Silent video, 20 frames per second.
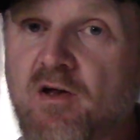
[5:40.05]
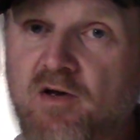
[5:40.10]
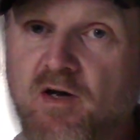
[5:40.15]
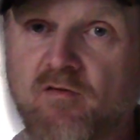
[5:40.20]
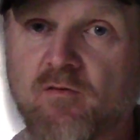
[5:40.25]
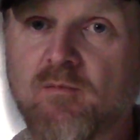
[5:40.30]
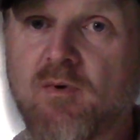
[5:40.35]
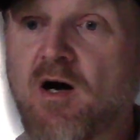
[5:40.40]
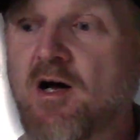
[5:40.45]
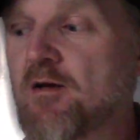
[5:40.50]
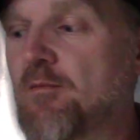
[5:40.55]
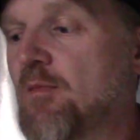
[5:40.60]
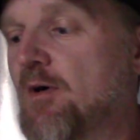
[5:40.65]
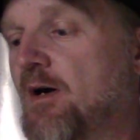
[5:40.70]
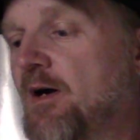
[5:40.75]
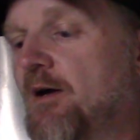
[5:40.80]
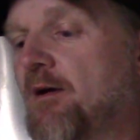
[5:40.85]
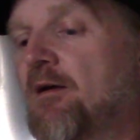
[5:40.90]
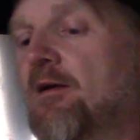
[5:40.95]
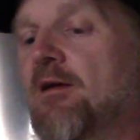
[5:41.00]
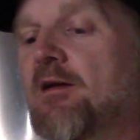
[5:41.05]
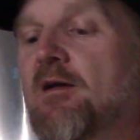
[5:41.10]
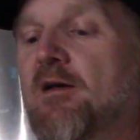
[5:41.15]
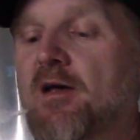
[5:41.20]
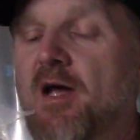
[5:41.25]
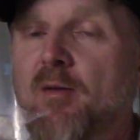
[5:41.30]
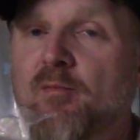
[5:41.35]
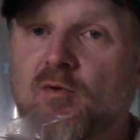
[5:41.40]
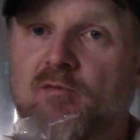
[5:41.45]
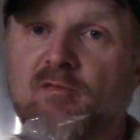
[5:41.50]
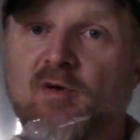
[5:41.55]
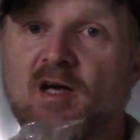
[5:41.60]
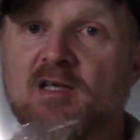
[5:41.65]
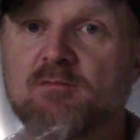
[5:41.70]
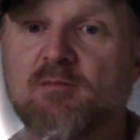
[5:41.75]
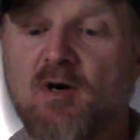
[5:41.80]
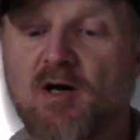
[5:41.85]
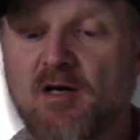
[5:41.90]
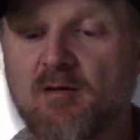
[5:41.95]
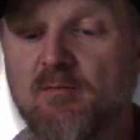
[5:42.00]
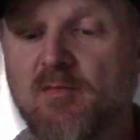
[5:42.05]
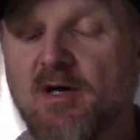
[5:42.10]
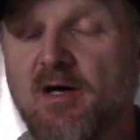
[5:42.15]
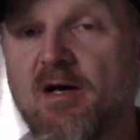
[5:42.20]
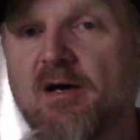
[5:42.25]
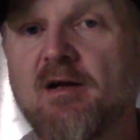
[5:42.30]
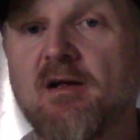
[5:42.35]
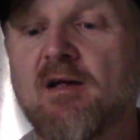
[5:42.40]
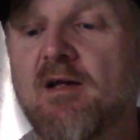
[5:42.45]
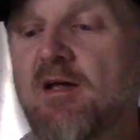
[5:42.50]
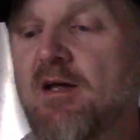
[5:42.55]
You have a body bag, improvised body bag.